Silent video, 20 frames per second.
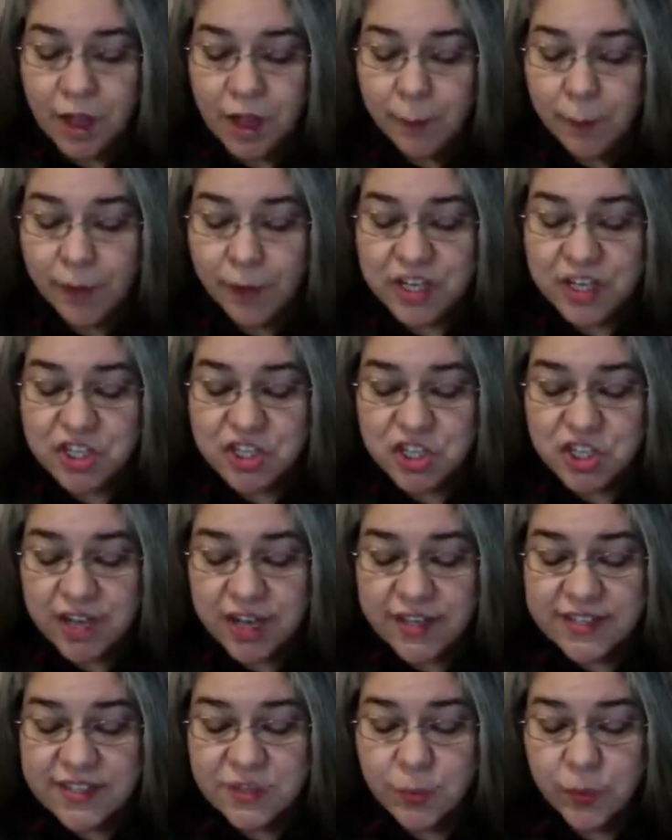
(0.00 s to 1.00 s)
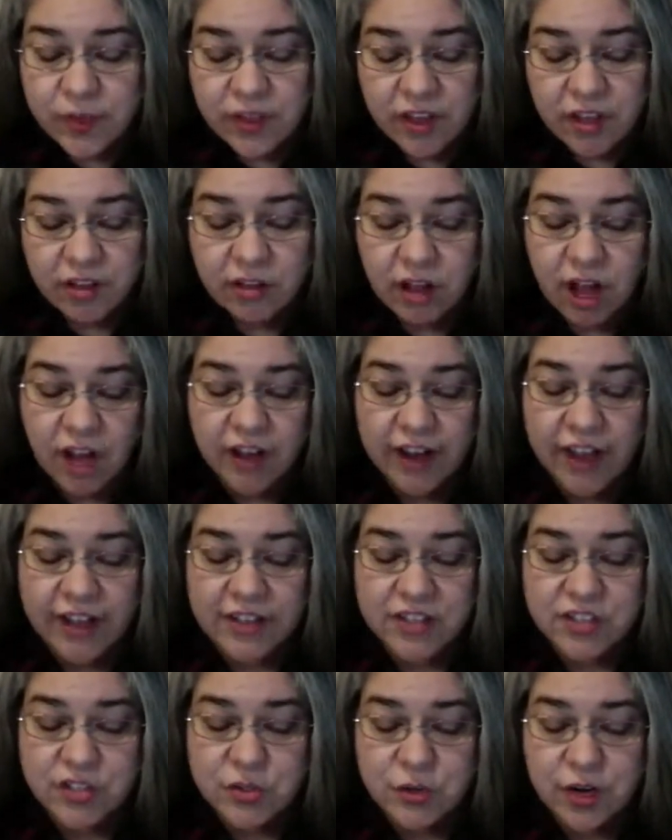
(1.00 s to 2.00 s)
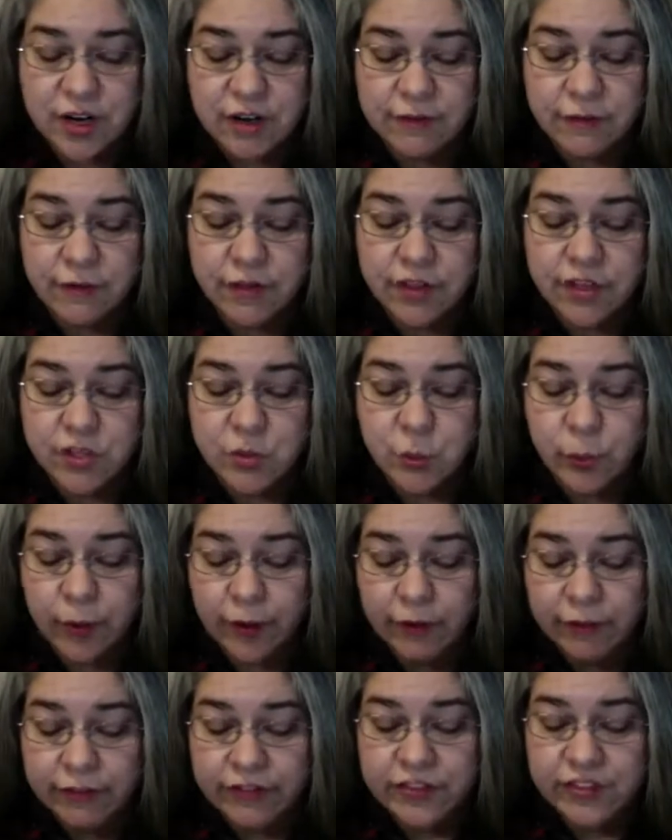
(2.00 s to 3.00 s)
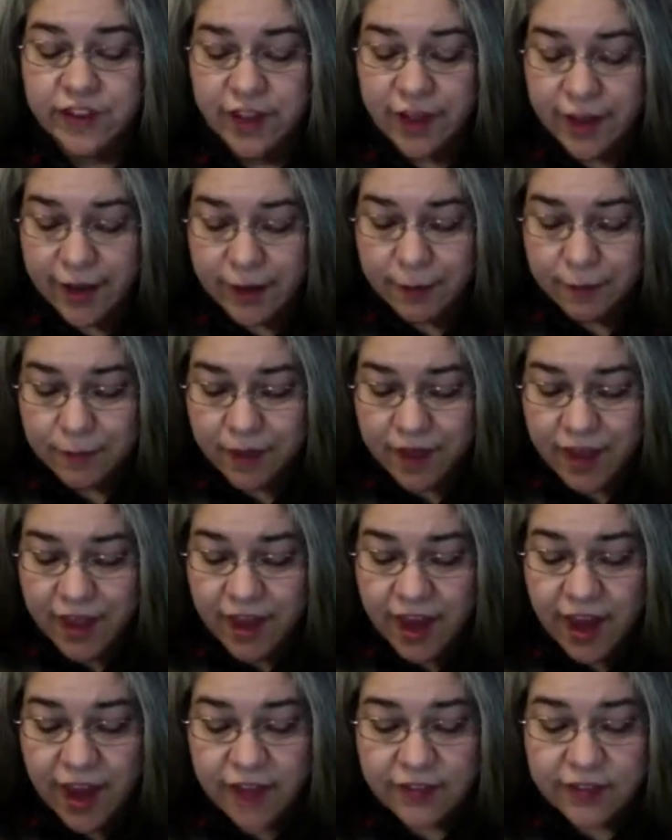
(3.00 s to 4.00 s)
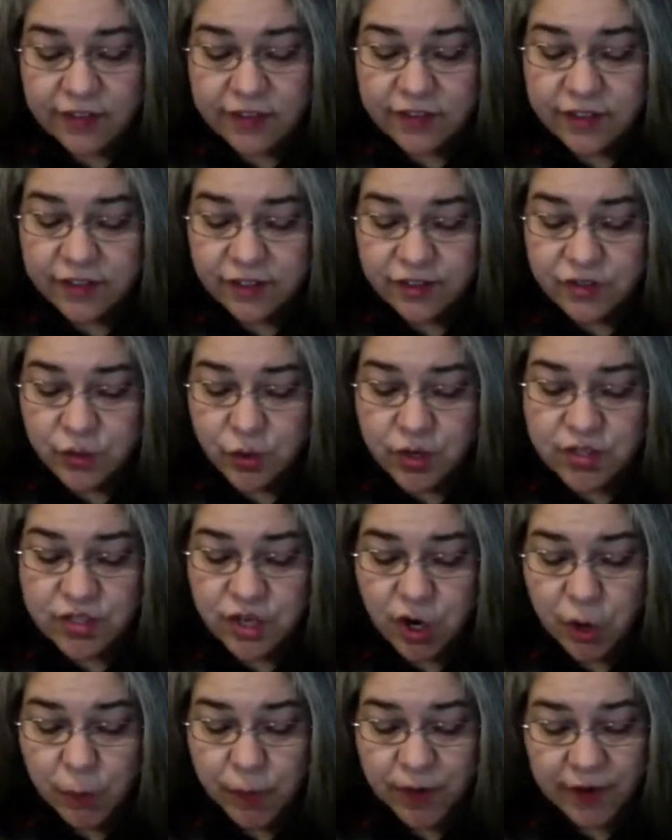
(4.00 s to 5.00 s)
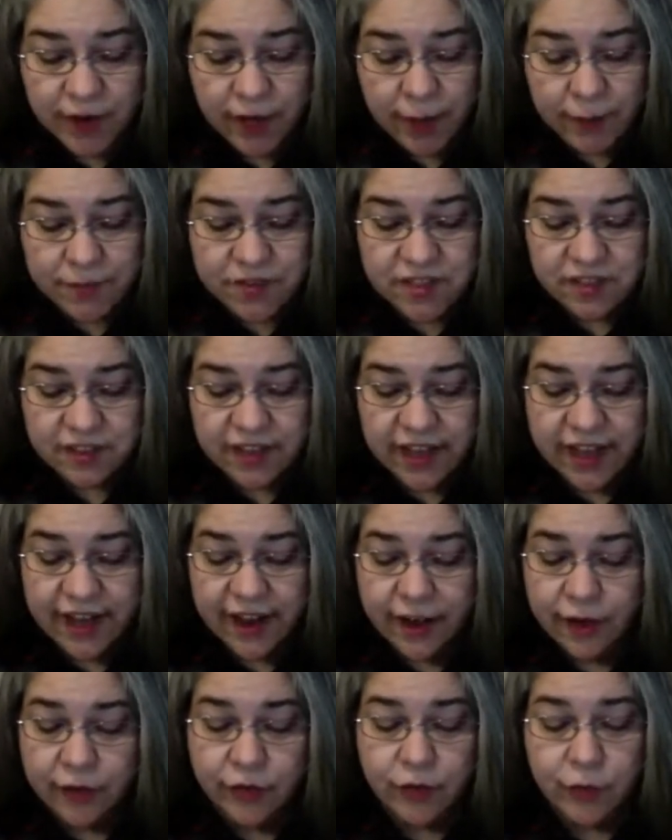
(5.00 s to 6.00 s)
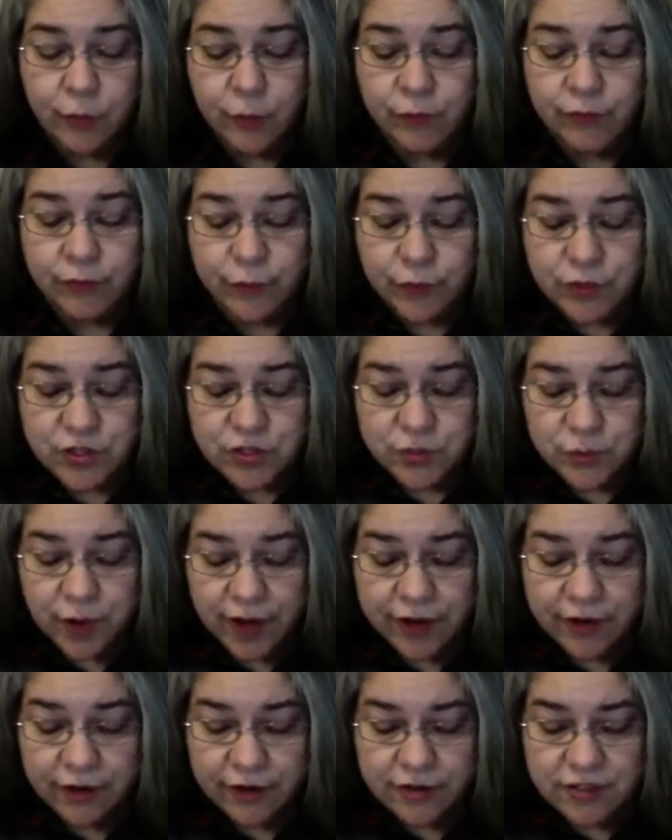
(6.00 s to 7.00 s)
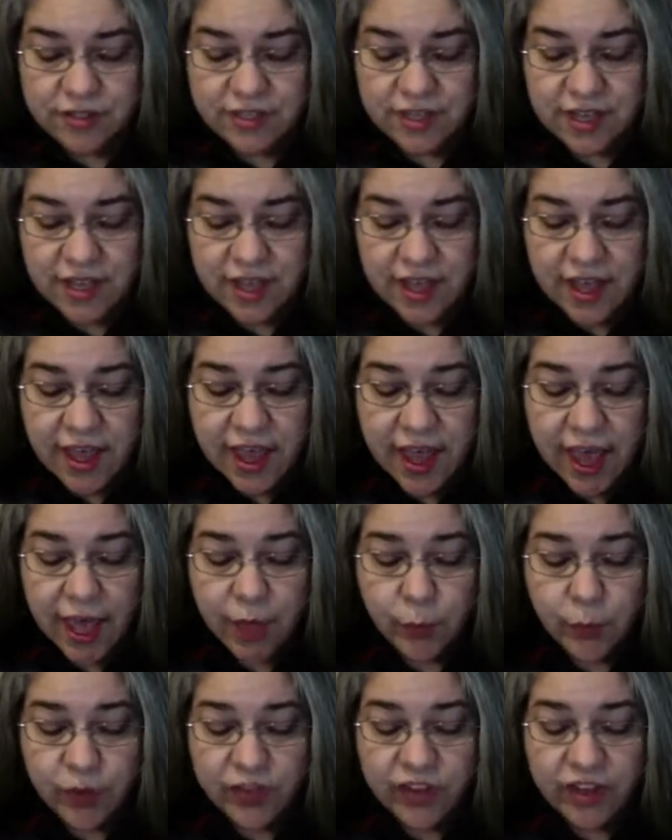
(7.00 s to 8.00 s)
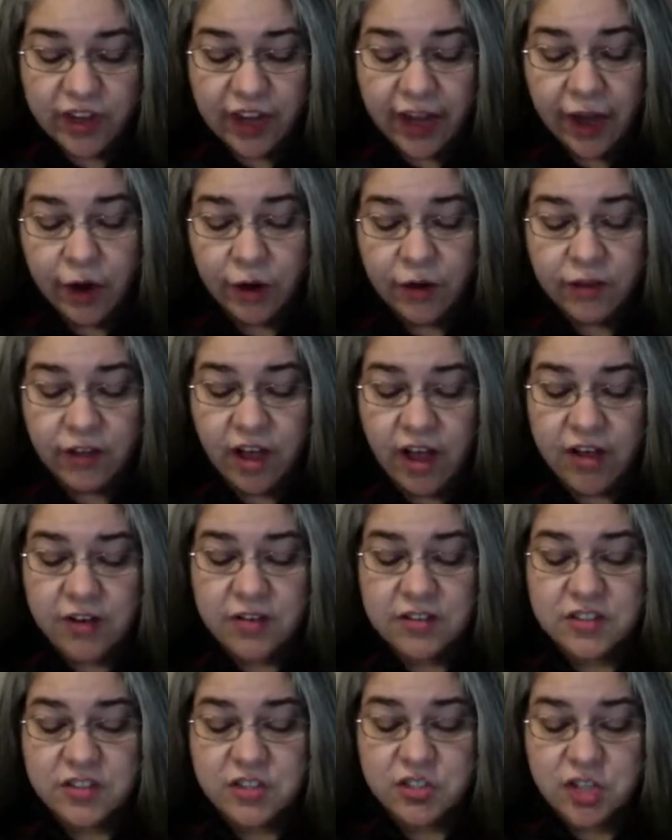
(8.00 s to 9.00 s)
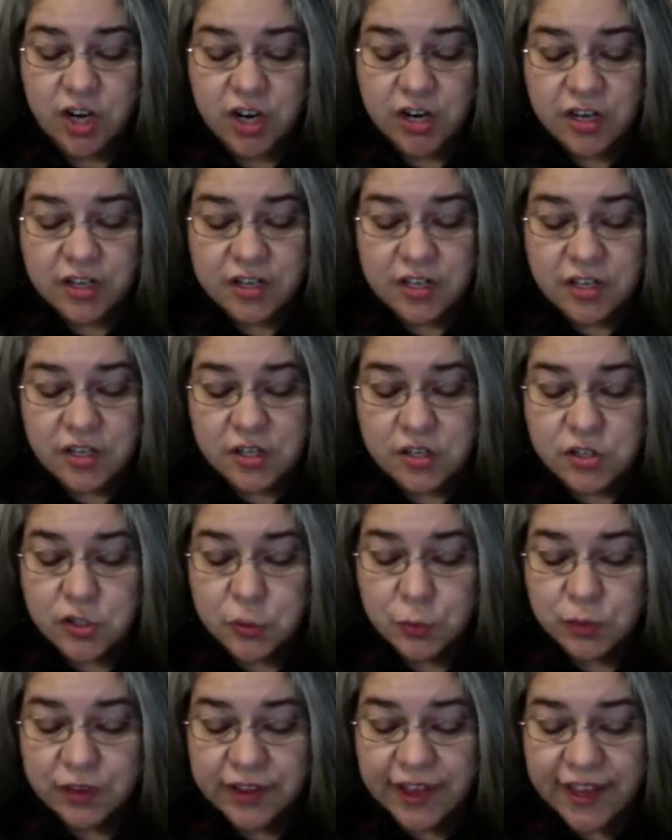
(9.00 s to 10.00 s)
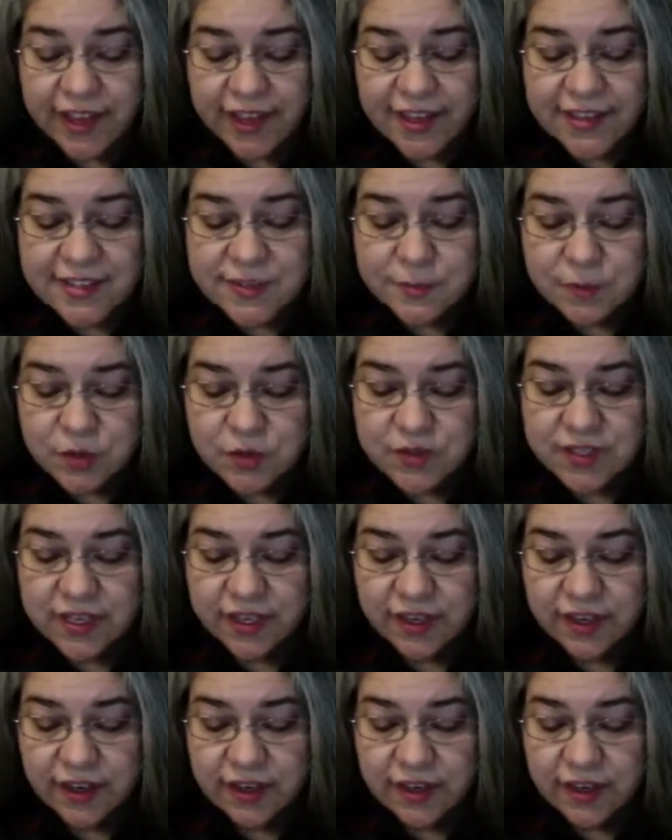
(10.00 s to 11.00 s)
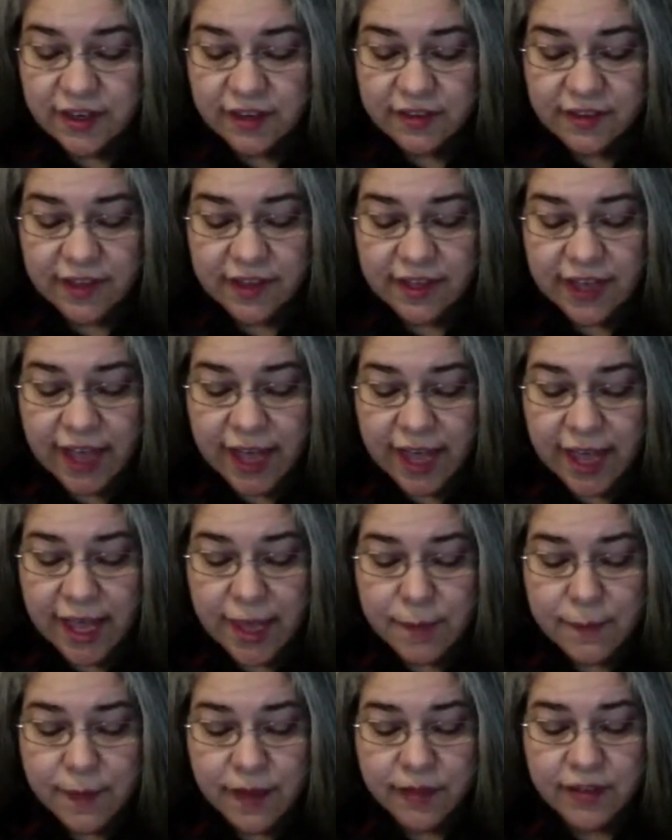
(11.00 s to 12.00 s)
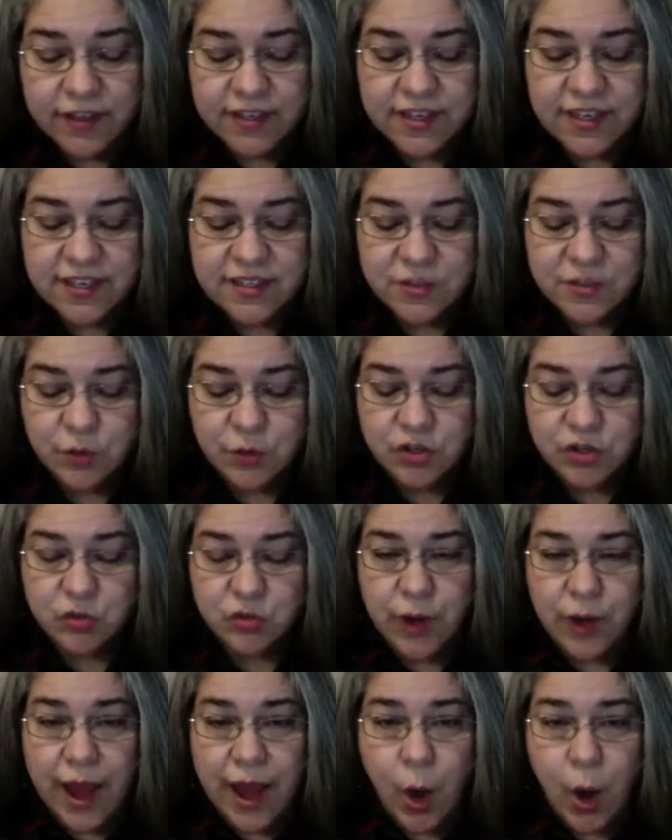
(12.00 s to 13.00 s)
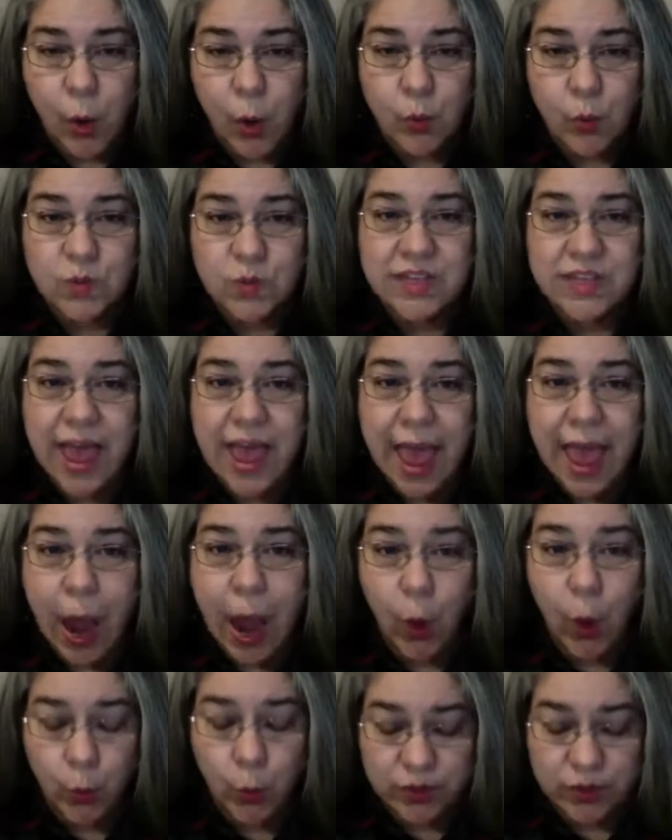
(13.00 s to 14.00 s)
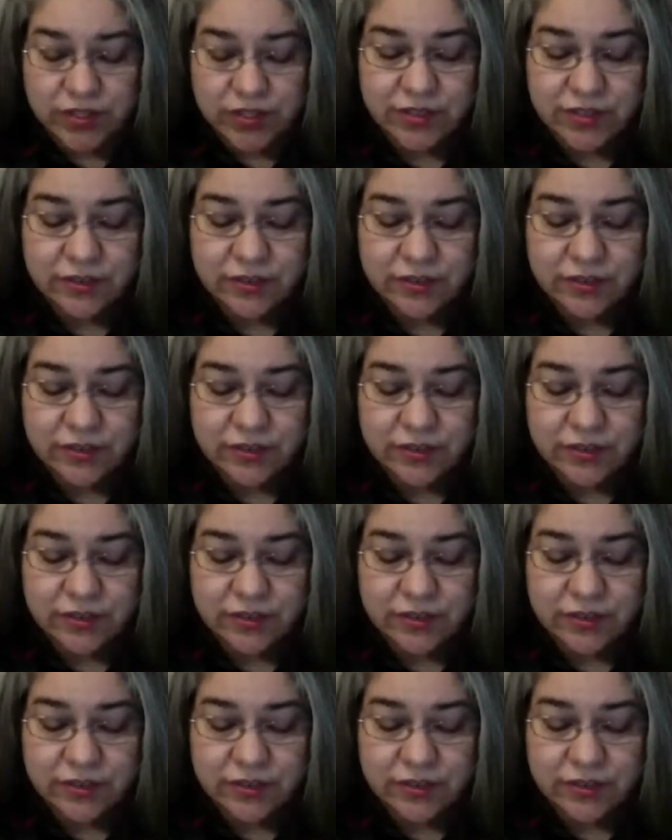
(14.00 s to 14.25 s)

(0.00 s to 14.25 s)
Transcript: But just when the clock had struck for the 12th time and the little doors opened up to let out the first riders, and when the carillon started to play its music, the gay melodies were drowned out.